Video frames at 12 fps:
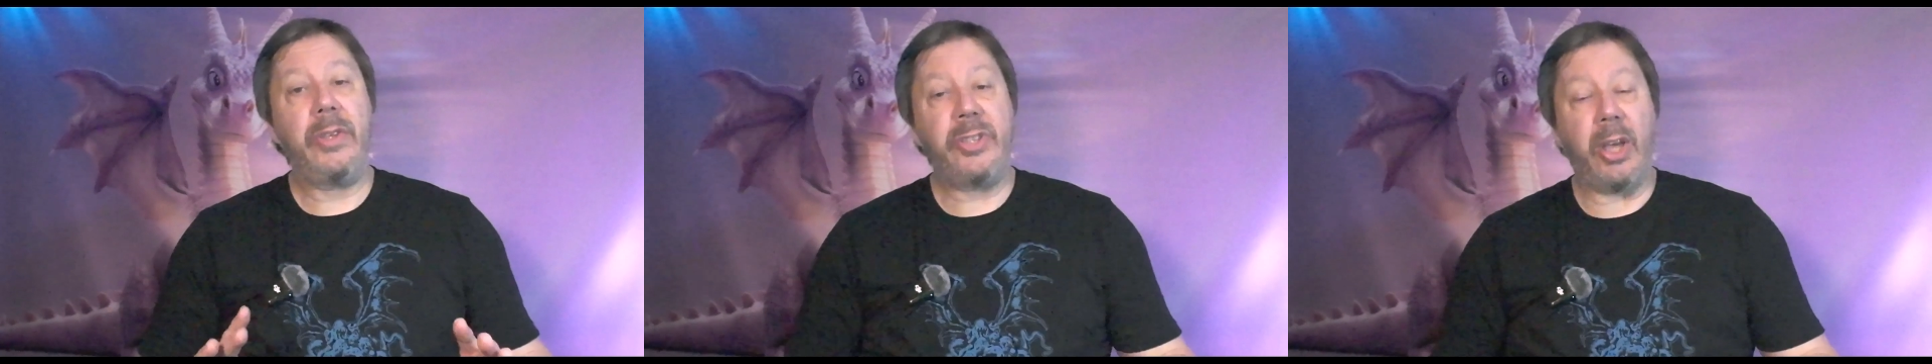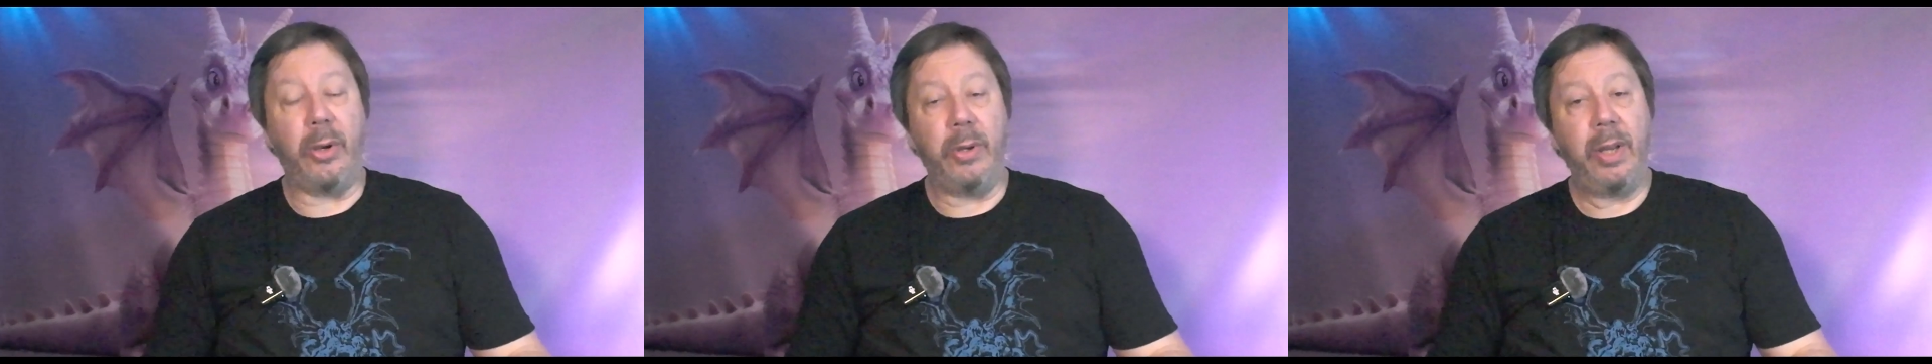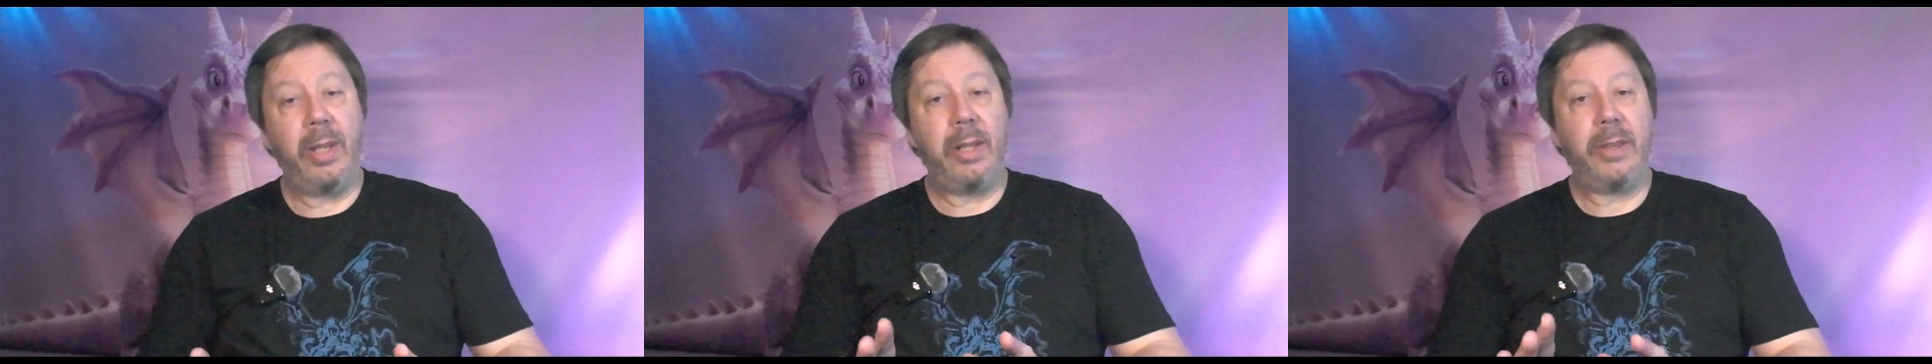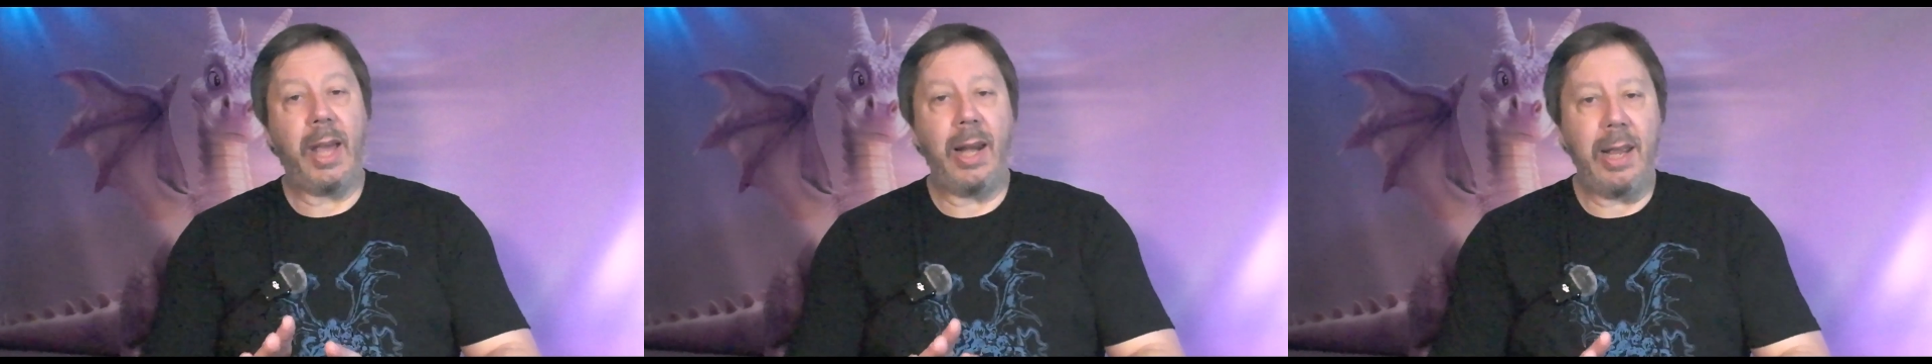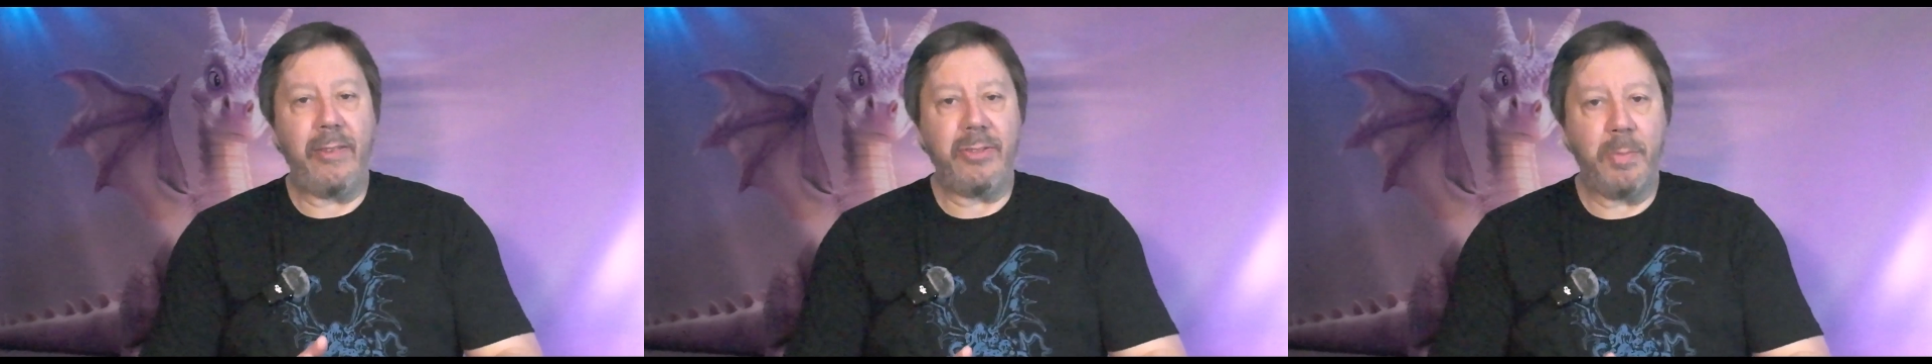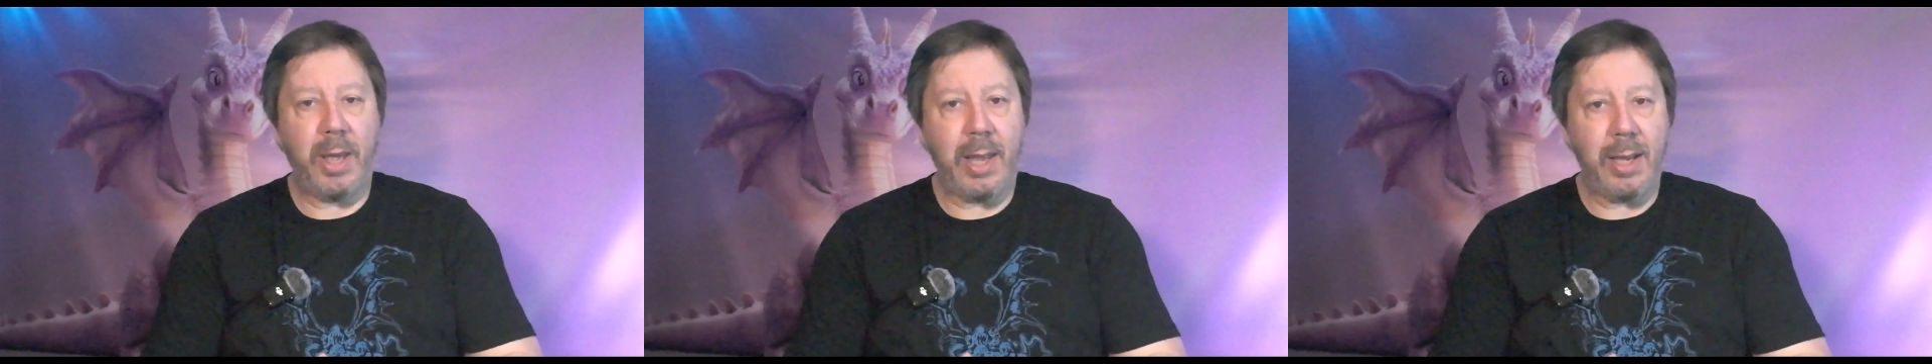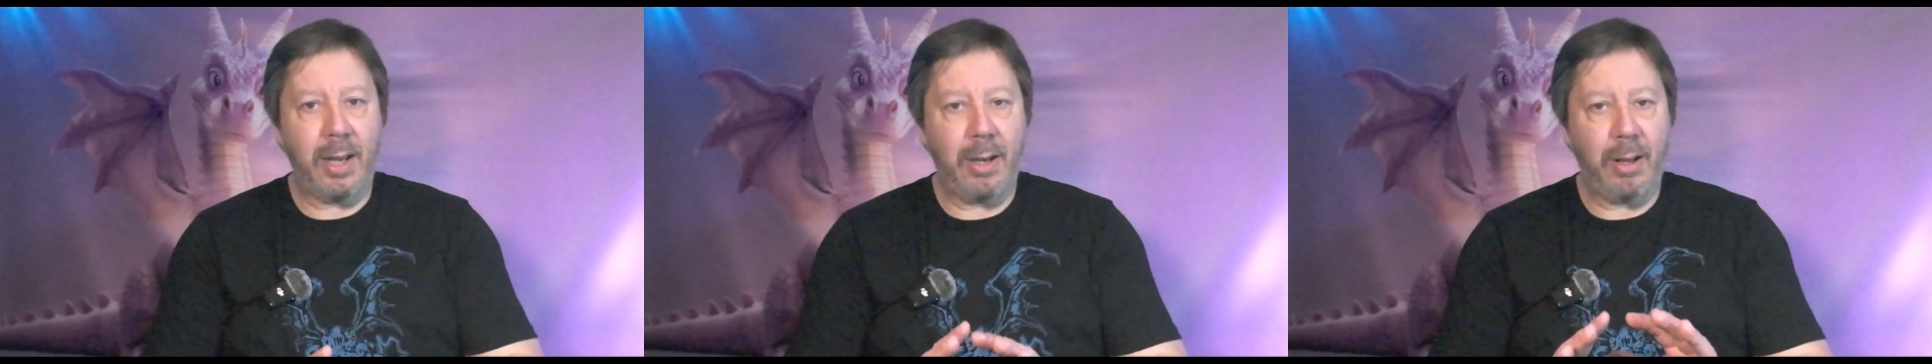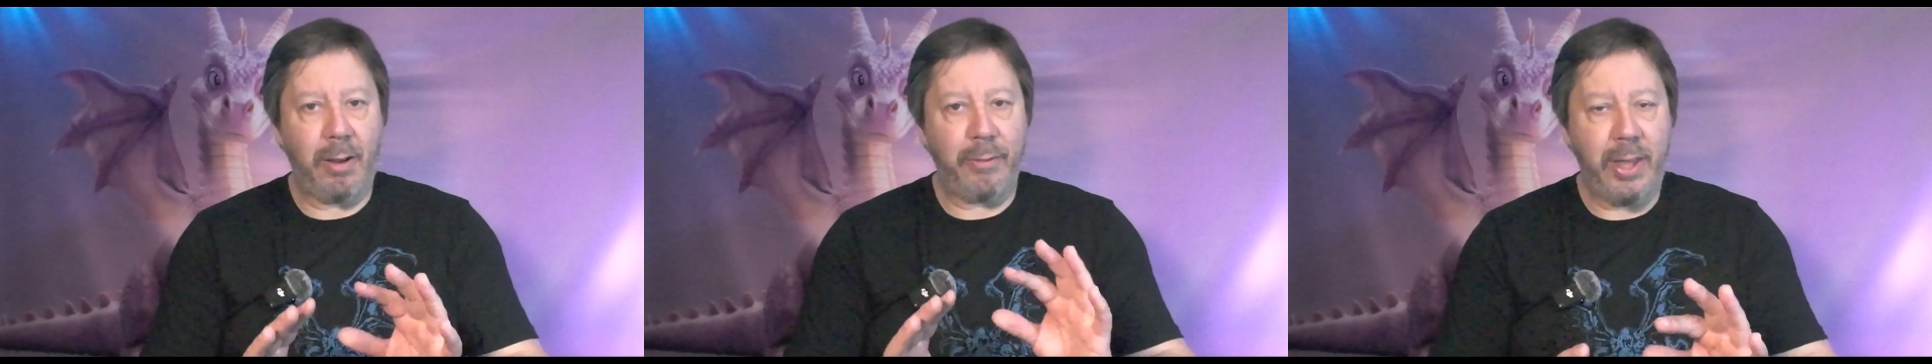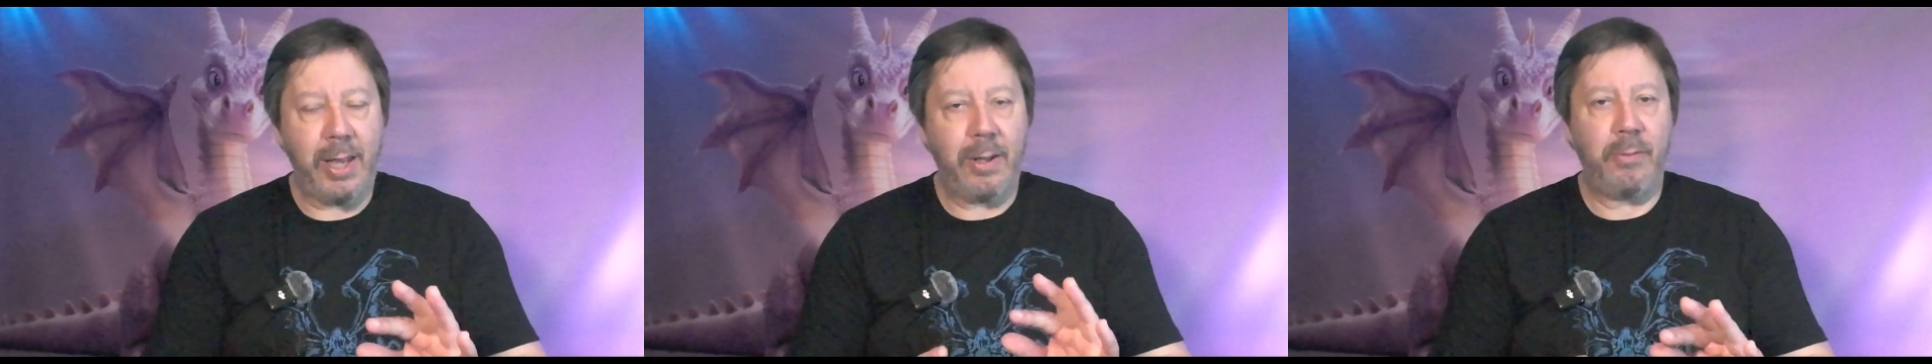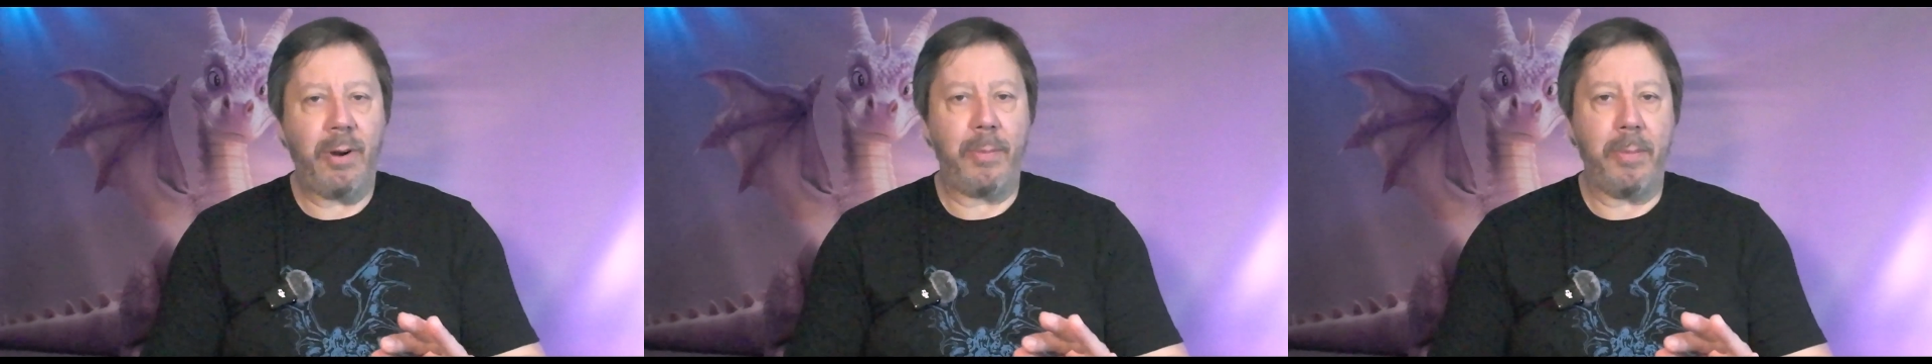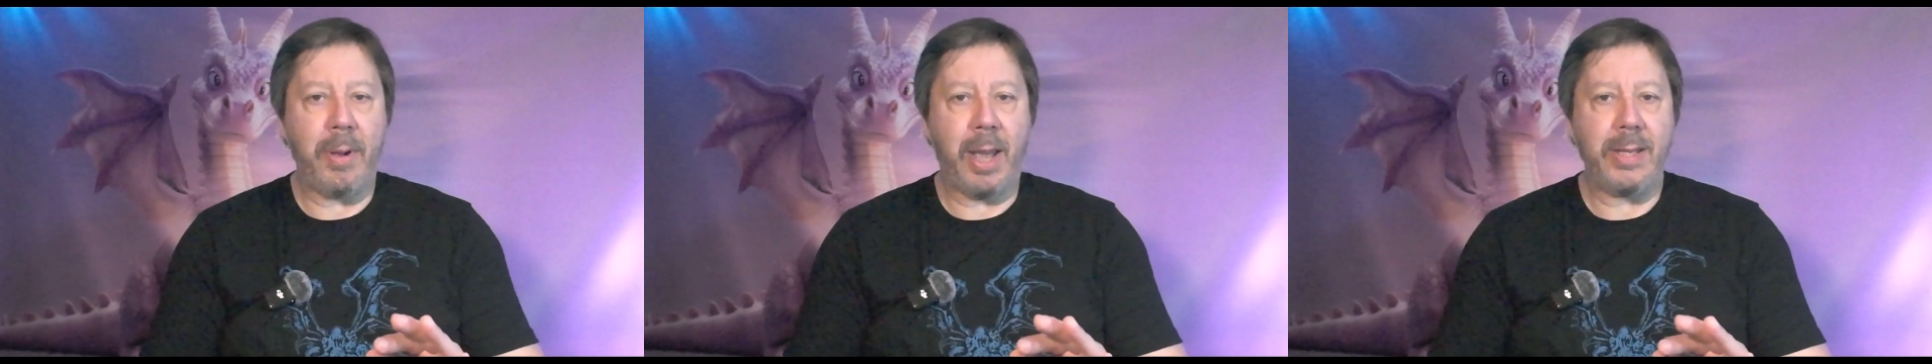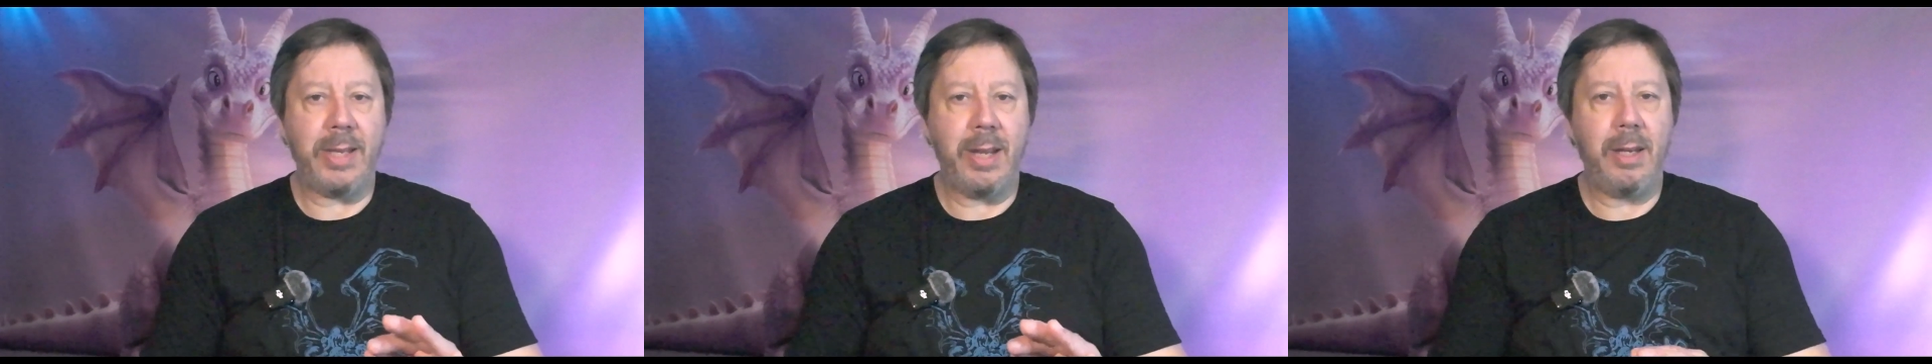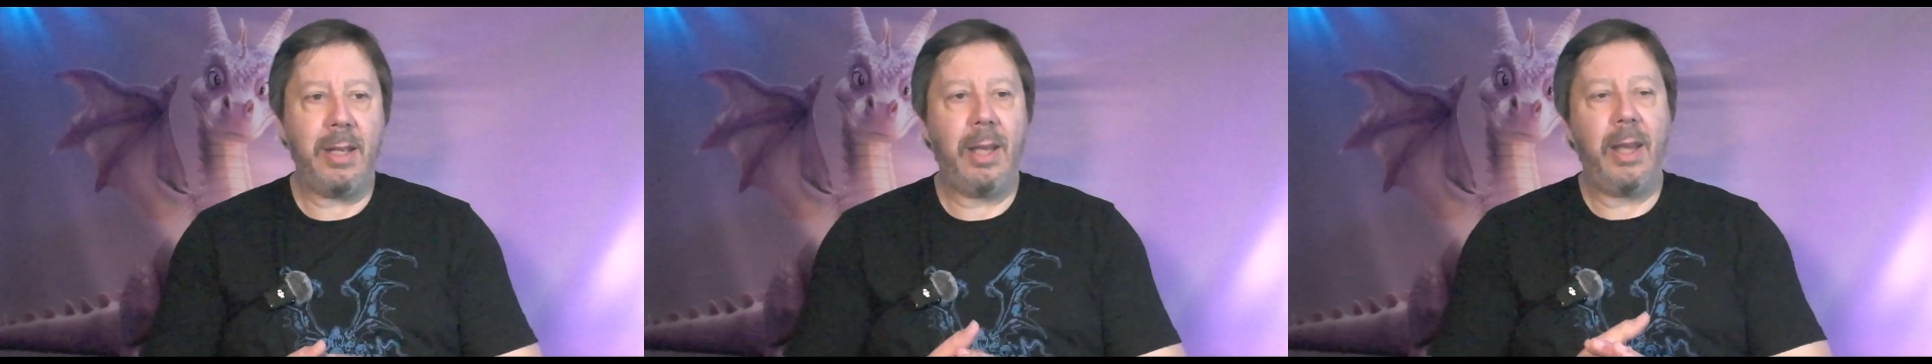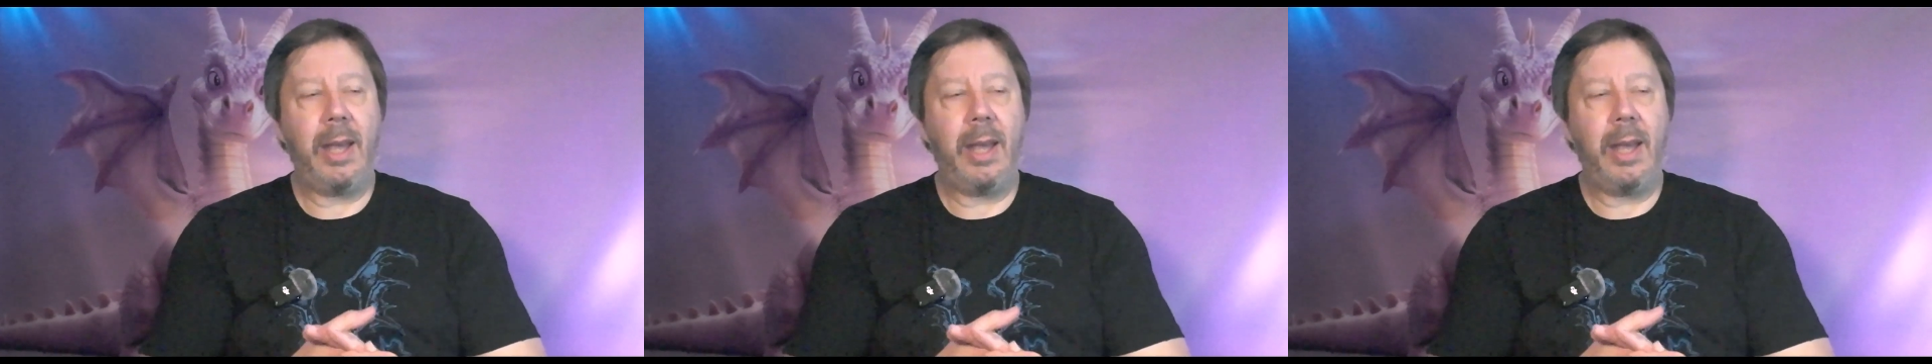So that leaves me a lot of thick rubber matting,